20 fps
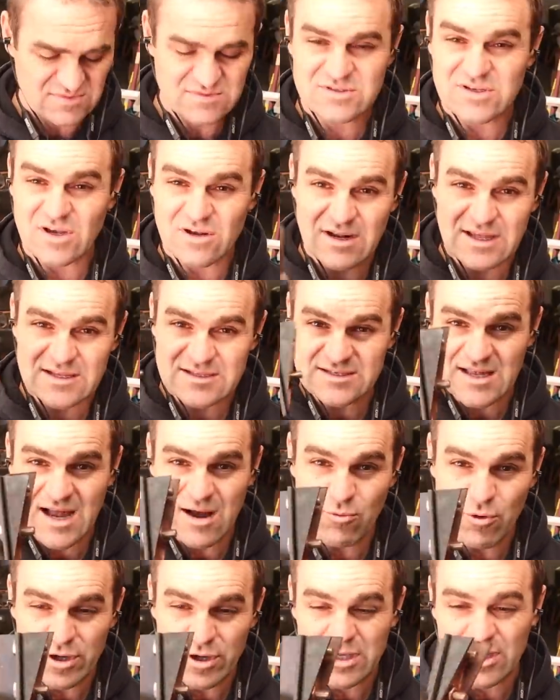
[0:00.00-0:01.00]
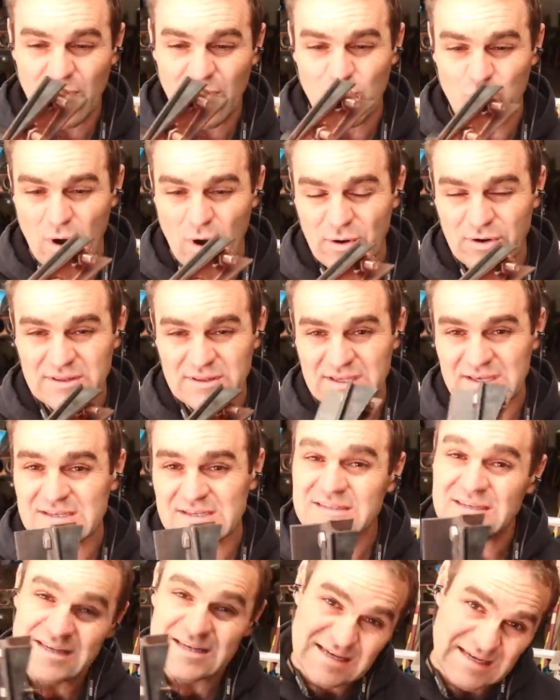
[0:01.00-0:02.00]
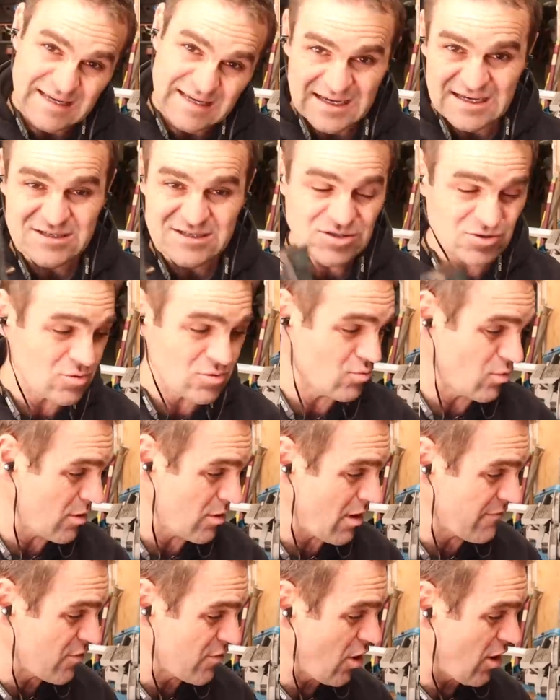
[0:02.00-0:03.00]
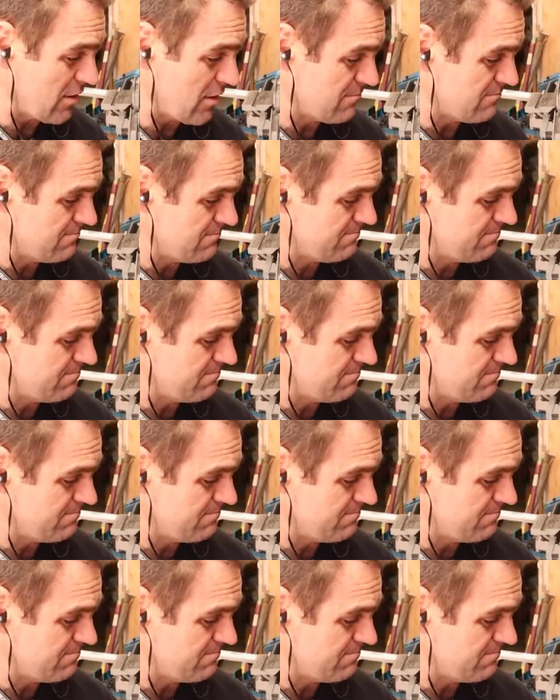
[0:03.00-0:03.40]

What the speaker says: So let's start working on welding these into what I've got.